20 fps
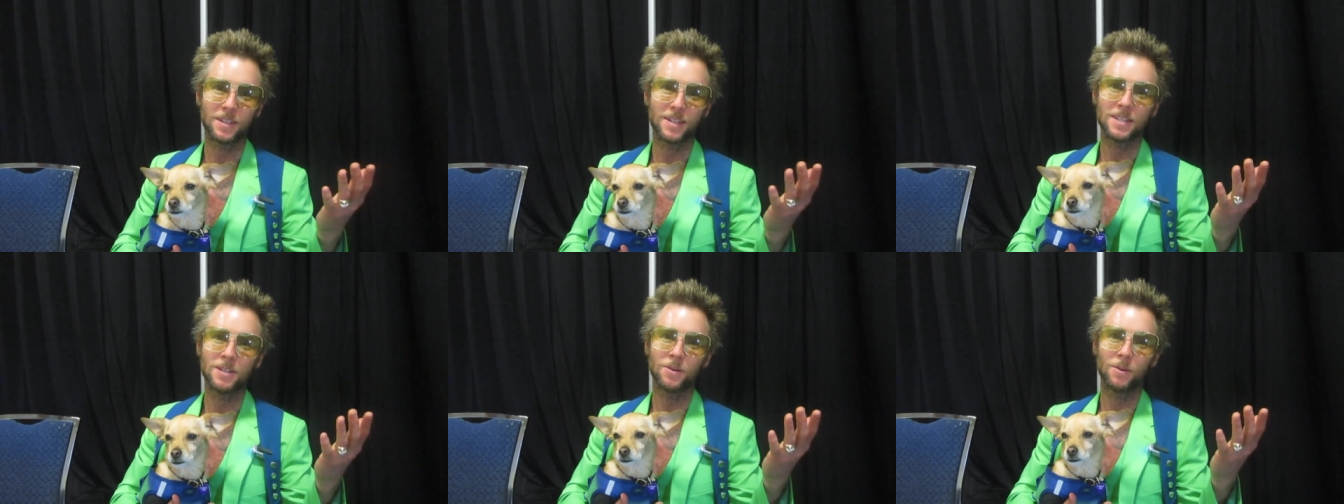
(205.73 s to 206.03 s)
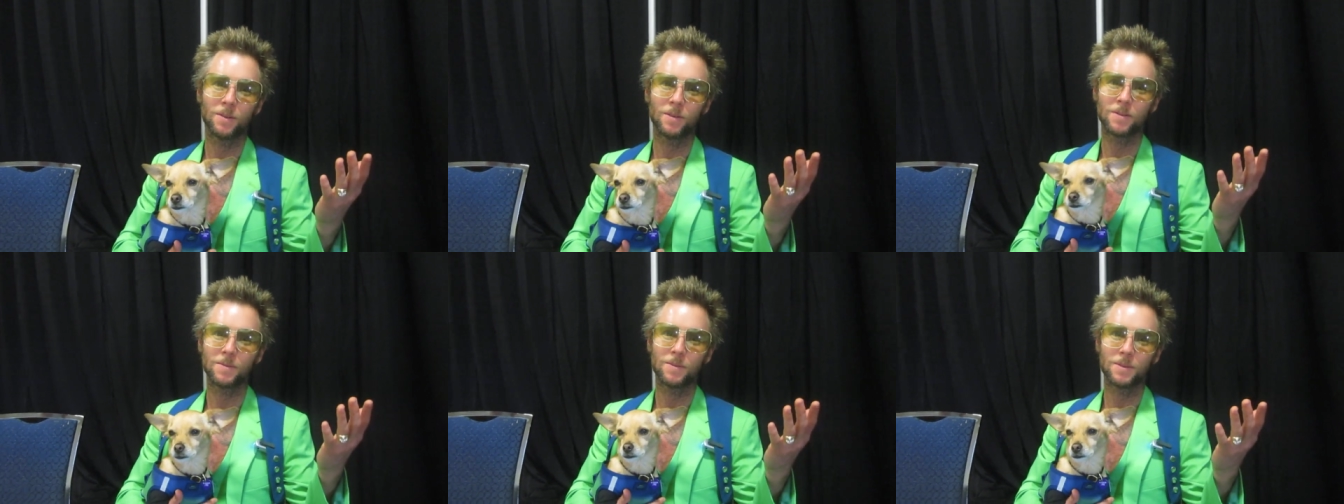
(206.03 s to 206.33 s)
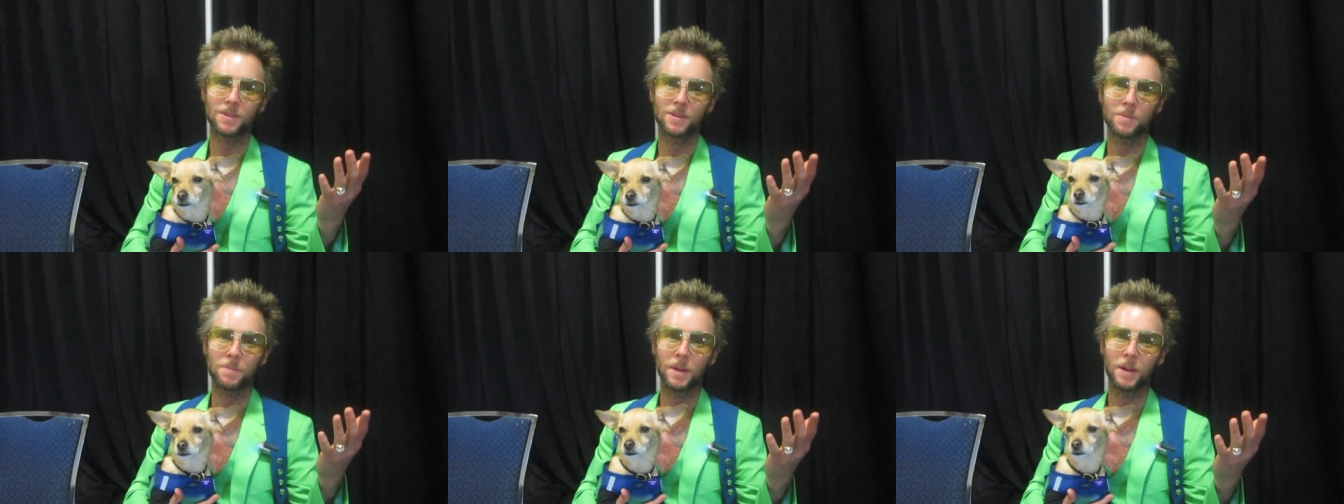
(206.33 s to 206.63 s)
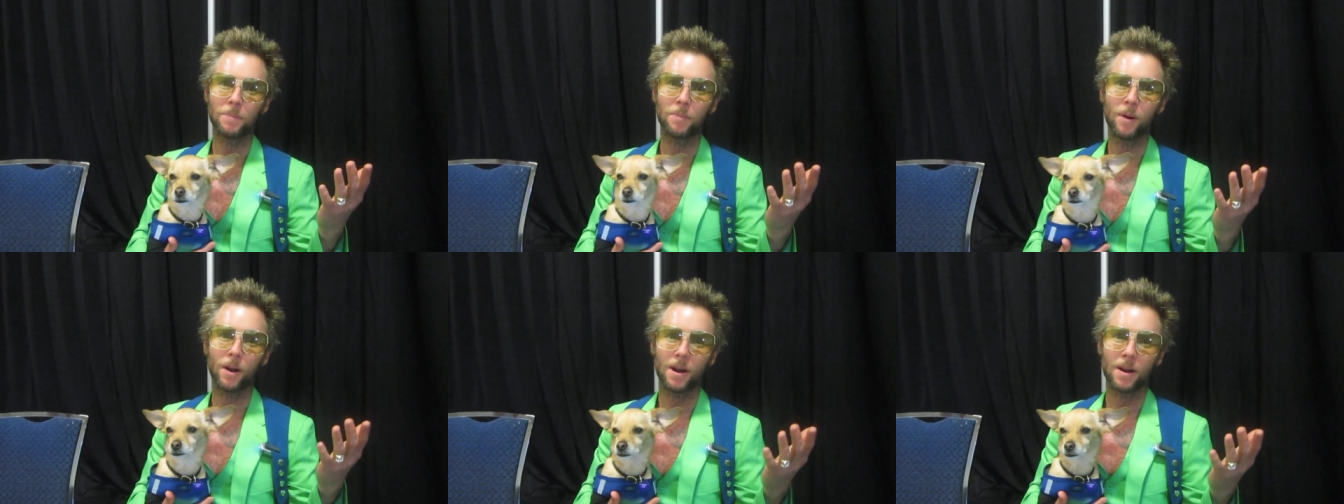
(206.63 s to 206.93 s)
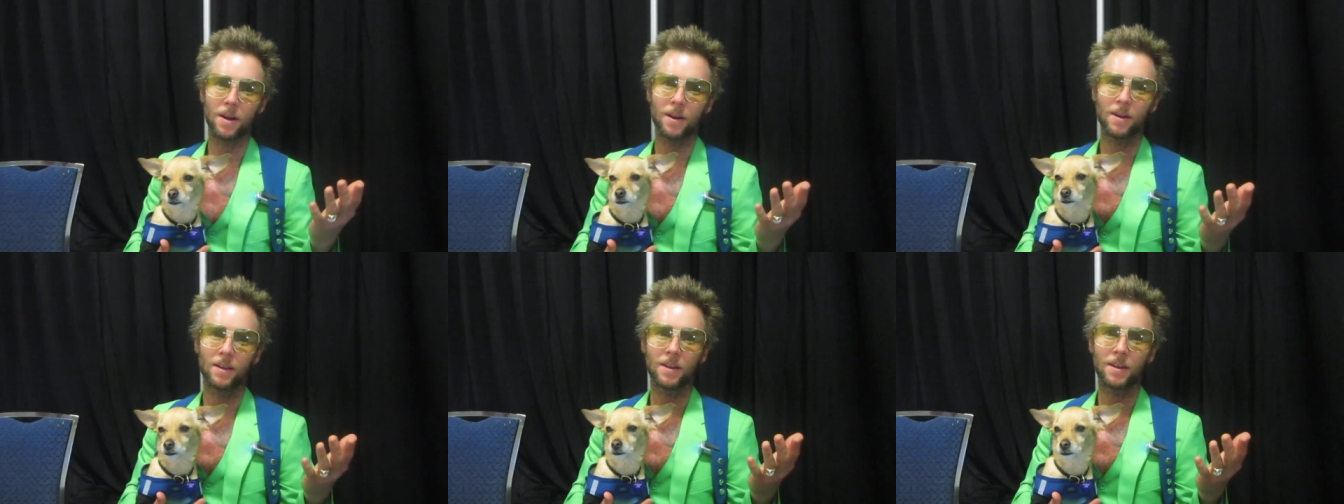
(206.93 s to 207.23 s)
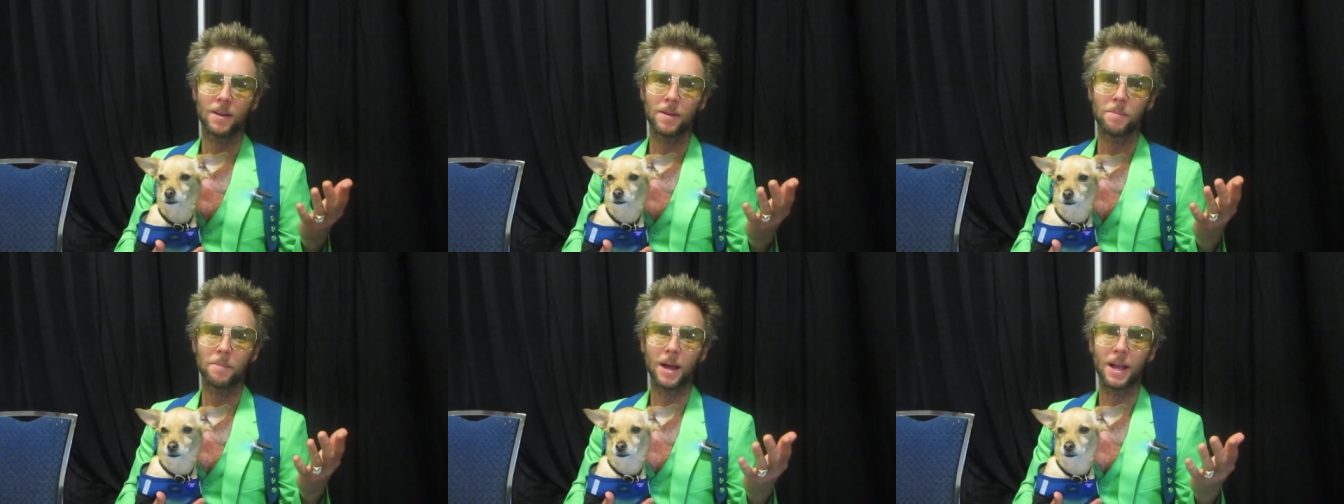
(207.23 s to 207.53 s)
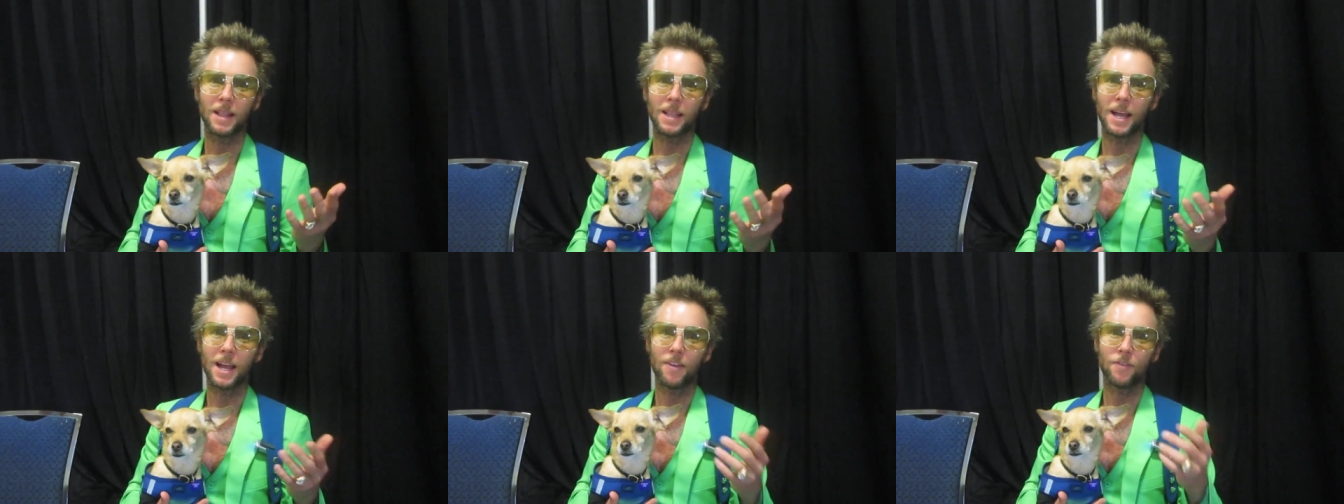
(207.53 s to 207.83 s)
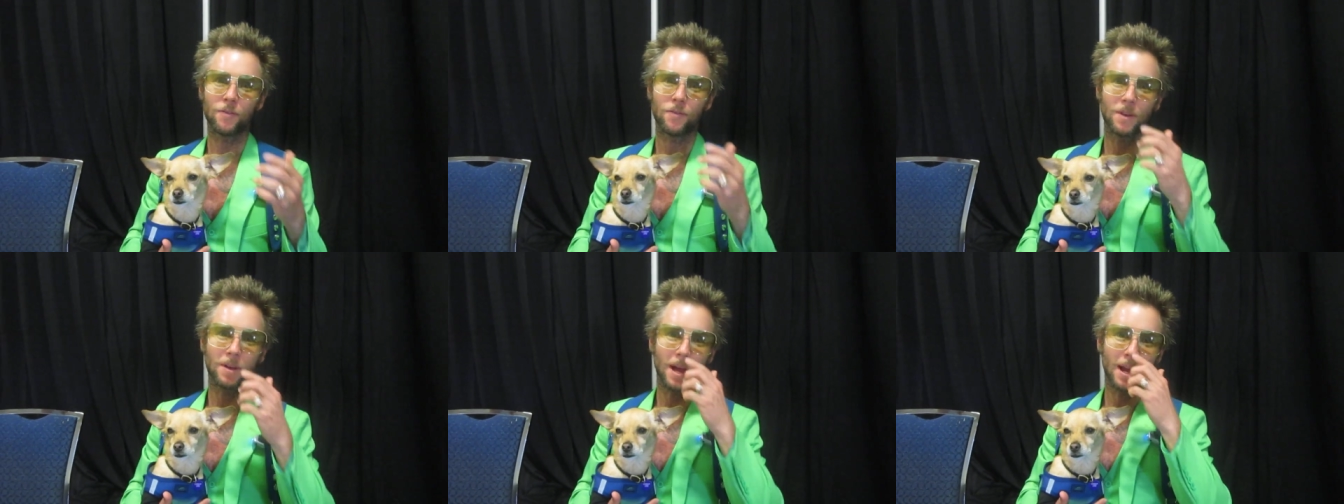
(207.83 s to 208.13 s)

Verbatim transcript: Disney World was a big part of my life.